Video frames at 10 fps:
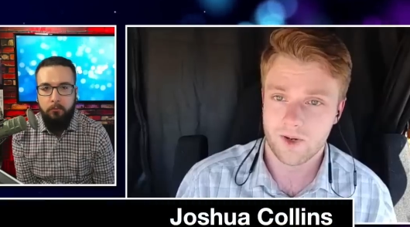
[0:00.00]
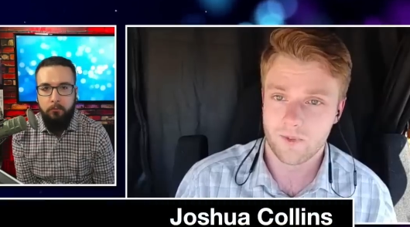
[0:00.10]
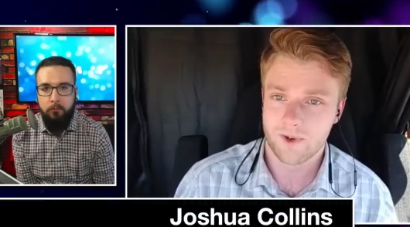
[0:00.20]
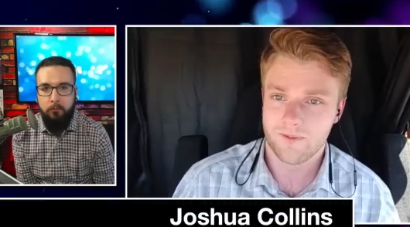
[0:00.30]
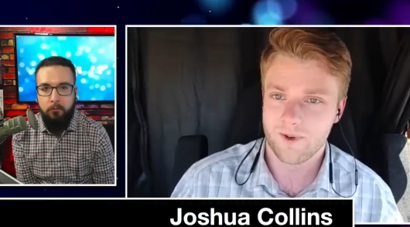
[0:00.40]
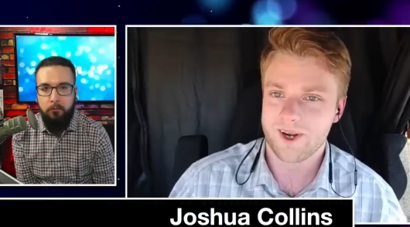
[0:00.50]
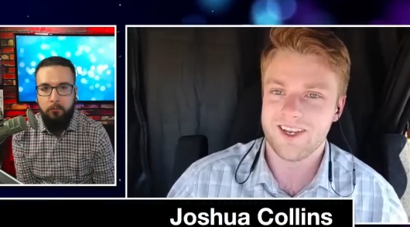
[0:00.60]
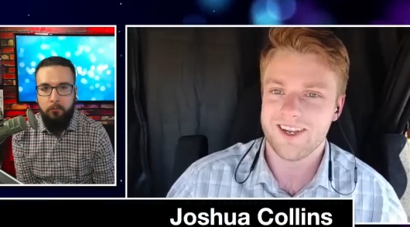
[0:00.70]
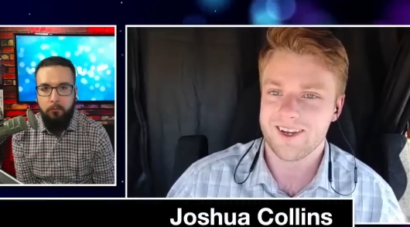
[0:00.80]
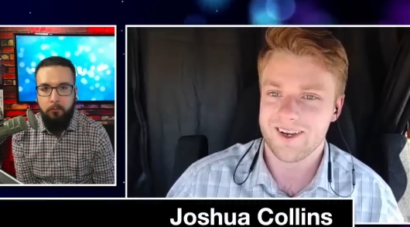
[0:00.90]
Speaker 1: you know, we're we're going
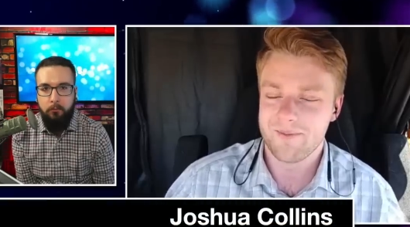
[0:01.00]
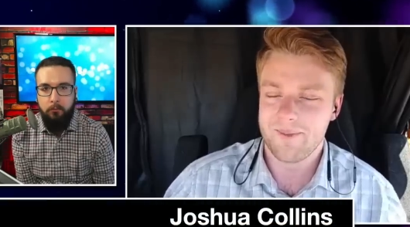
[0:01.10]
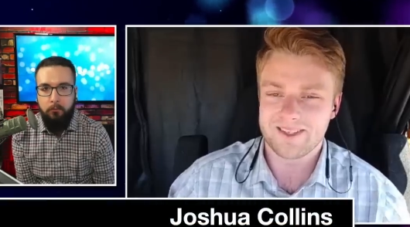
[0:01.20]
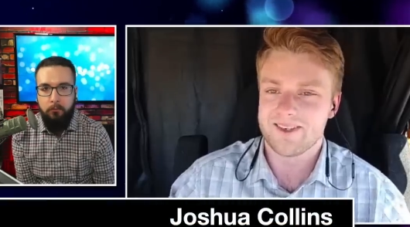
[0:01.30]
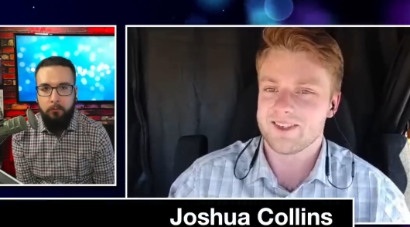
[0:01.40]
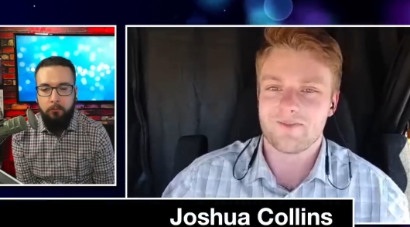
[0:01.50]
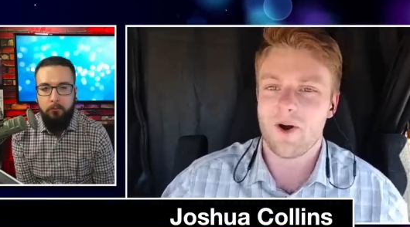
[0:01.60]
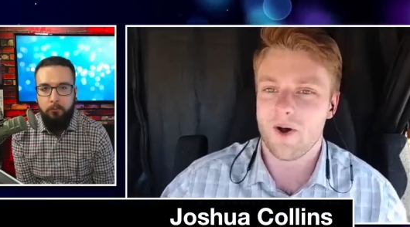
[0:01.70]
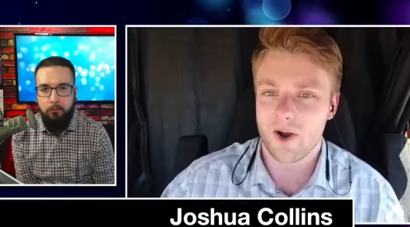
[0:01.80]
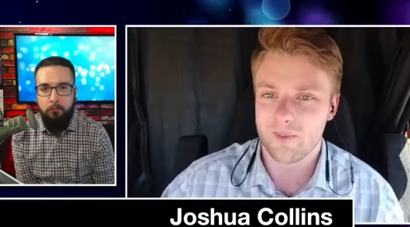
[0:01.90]
to need a, a basically a
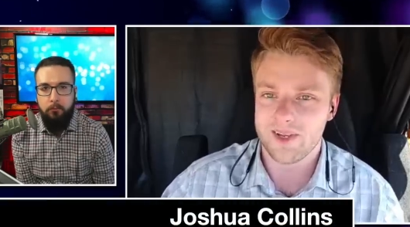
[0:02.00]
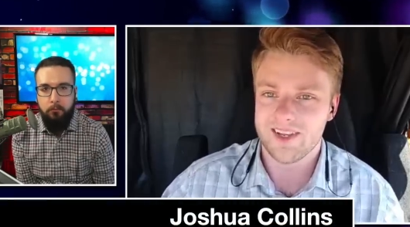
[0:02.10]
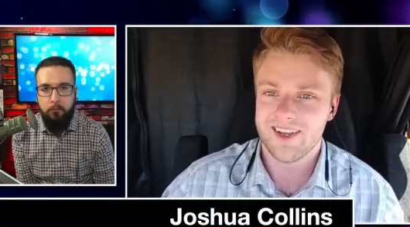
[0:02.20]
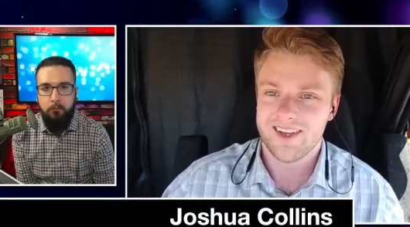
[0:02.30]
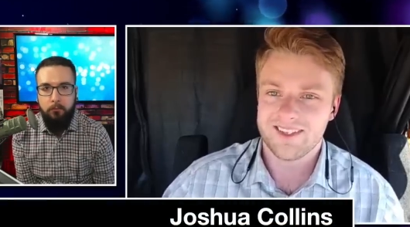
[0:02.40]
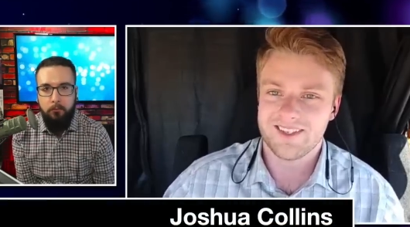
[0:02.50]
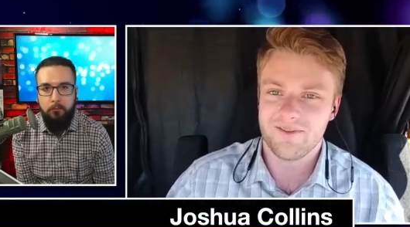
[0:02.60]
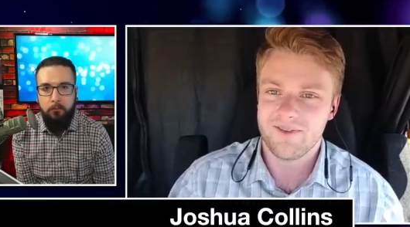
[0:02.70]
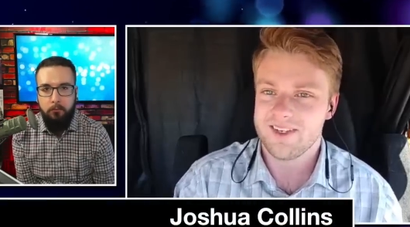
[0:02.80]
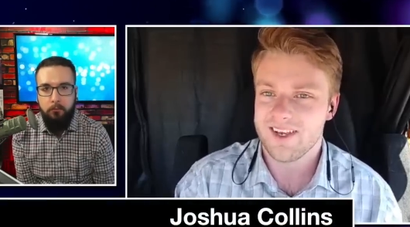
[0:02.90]
small army to
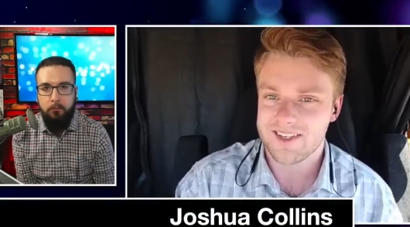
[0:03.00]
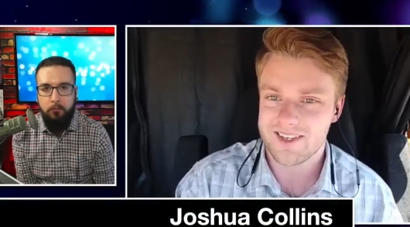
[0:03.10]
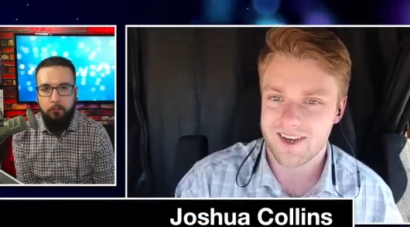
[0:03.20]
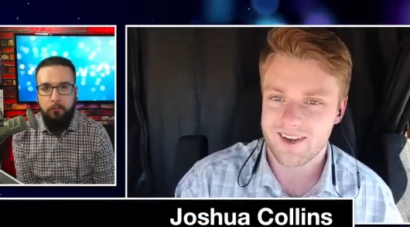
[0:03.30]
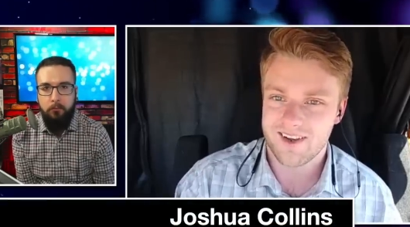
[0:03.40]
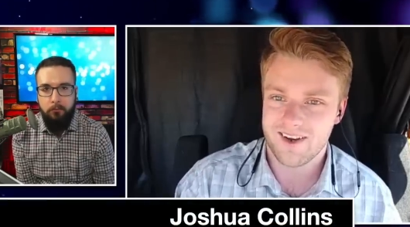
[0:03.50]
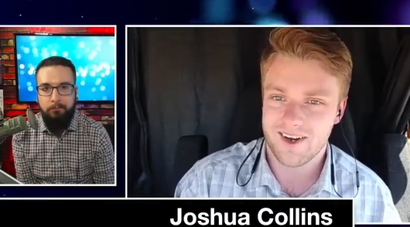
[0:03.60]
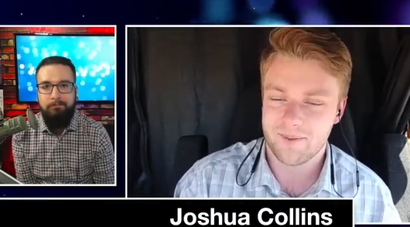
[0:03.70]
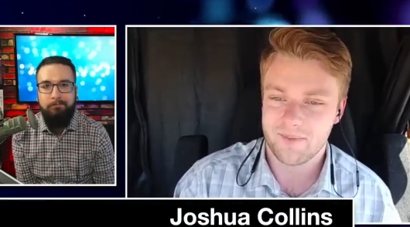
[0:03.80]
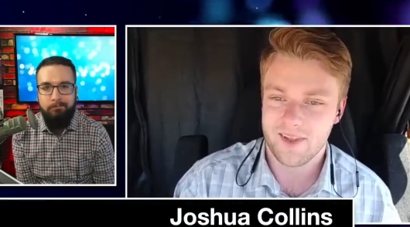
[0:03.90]
defeat Denny Heck,
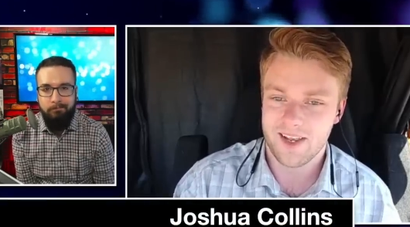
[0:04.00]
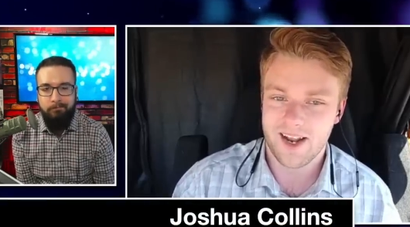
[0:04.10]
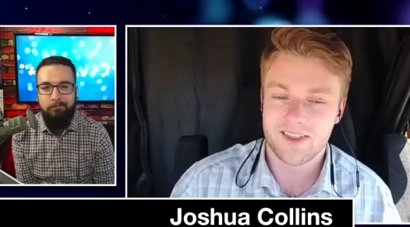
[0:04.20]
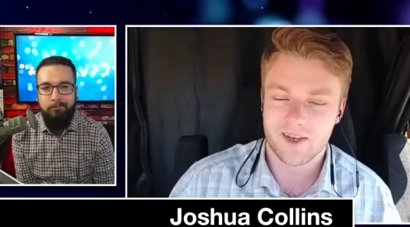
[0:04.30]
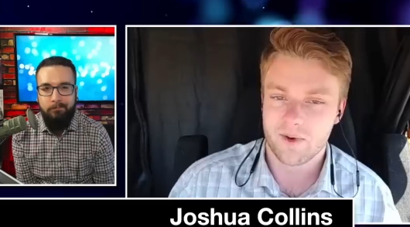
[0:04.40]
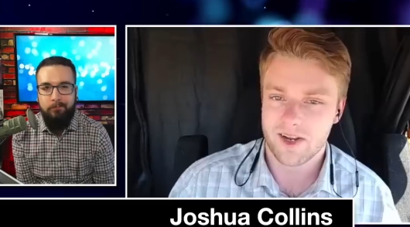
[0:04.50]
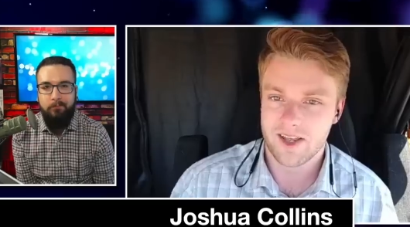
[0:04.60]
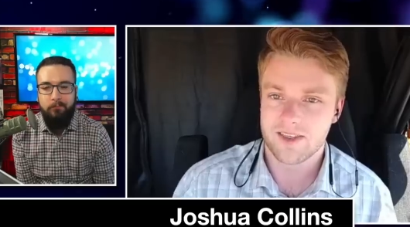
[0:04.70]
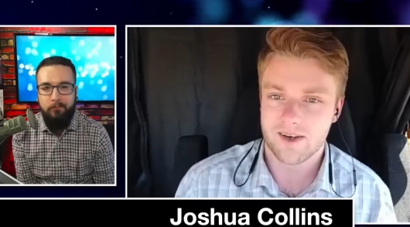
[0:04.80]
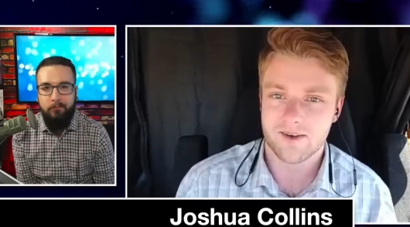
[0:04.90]
um, and I think we're
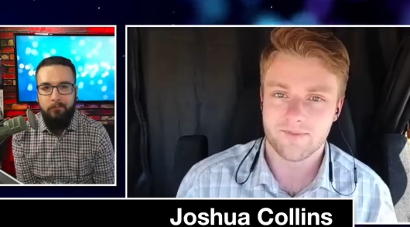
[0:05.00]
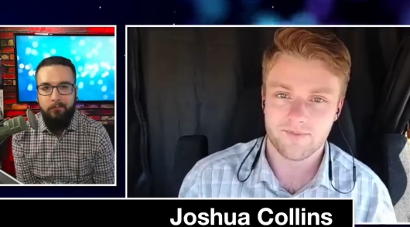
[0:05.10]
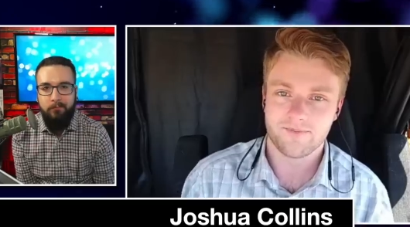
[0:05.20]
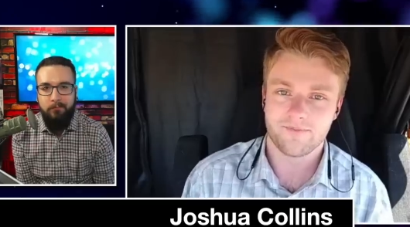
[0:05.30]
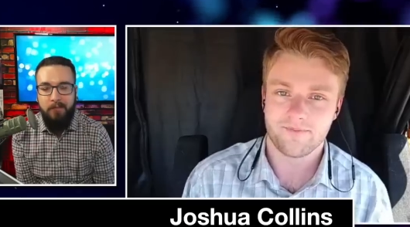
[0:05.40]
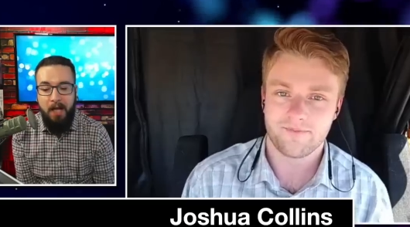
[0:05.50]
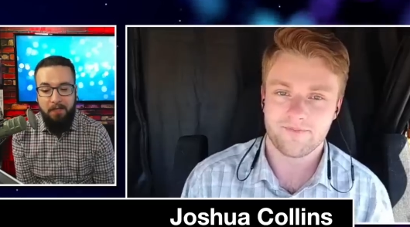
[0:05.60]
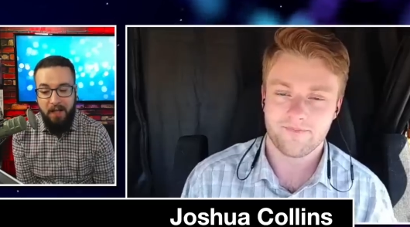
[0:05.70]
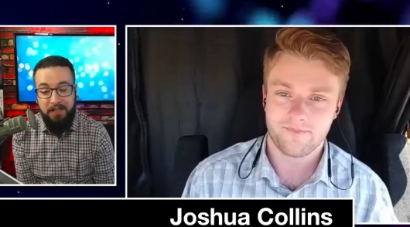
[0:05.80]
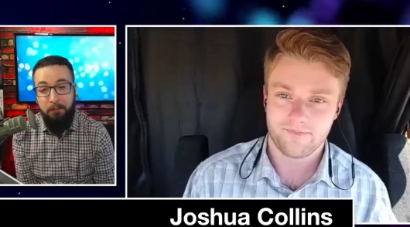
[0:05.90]
going to get there.
Speaker 2: Yeah,
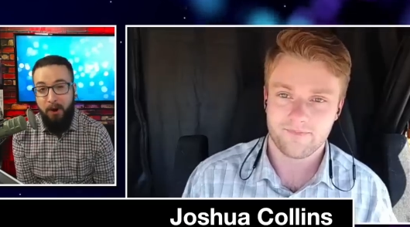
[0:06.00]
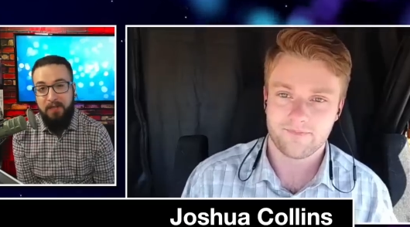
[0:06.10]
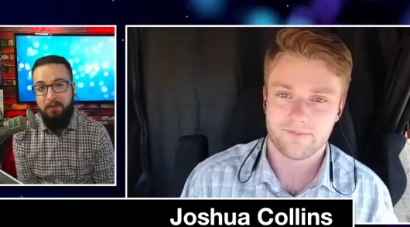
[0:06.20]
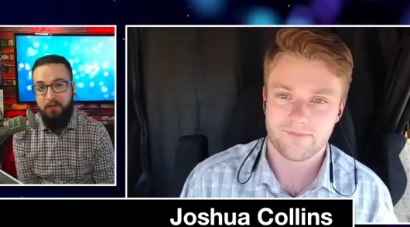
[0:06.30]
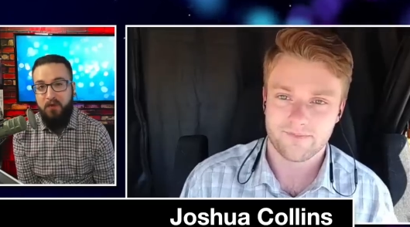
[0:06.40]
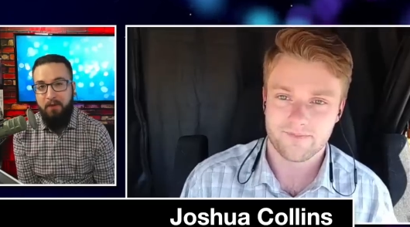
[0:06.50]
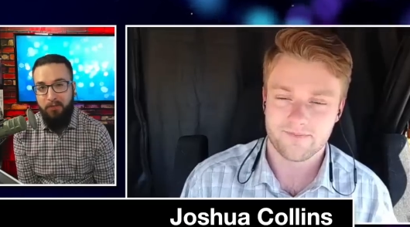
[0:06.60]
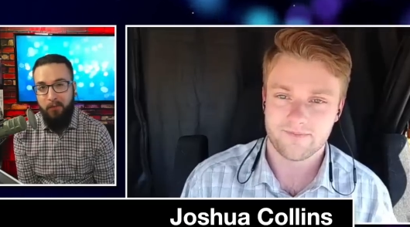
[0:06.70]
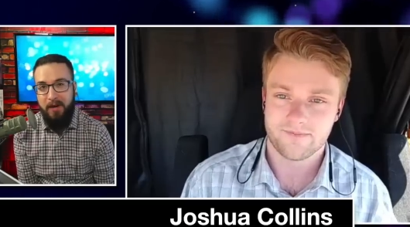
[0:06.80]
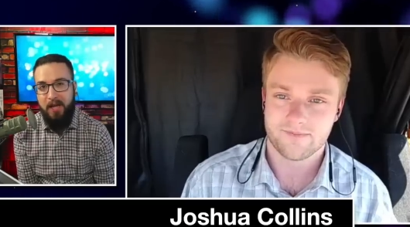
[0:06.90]
that's impressive. If you have
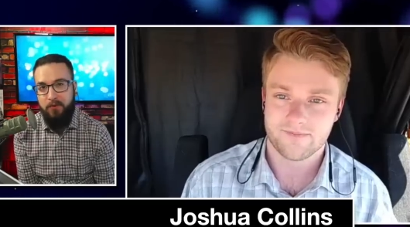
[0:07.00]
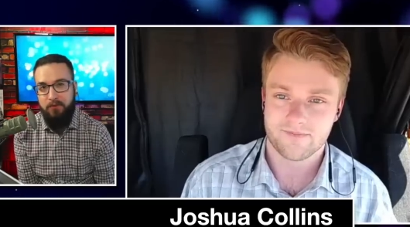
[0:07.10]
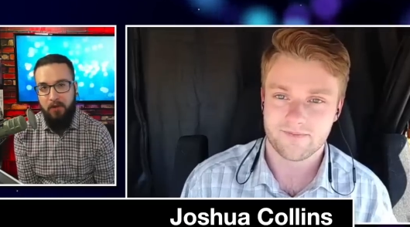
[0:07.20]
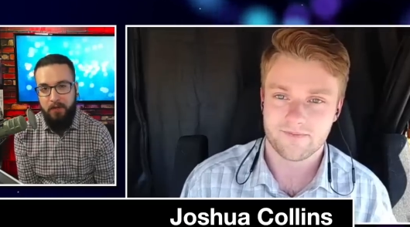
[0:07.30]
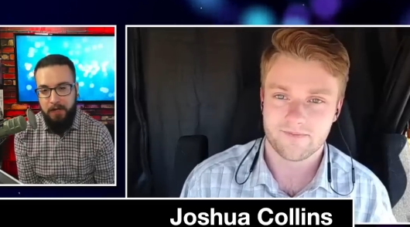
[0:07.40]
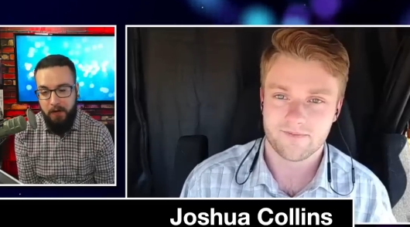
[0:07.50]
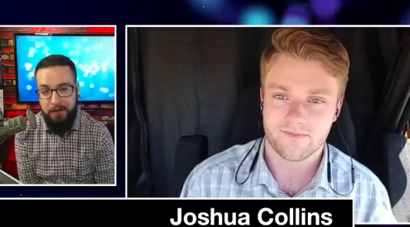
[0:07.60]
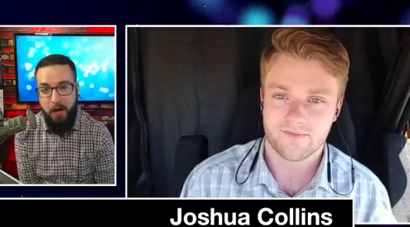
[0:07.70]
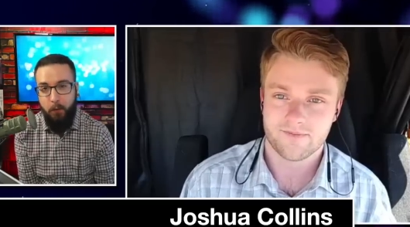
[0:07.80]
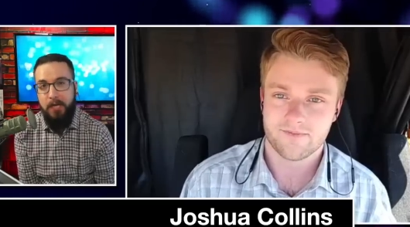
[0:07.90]
three hundred volunteers,
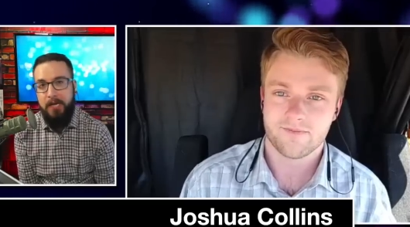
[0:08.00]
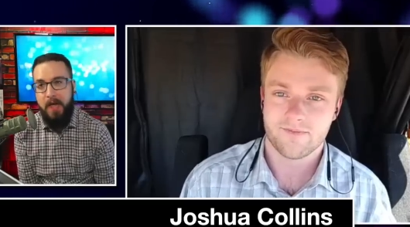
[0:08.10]
that really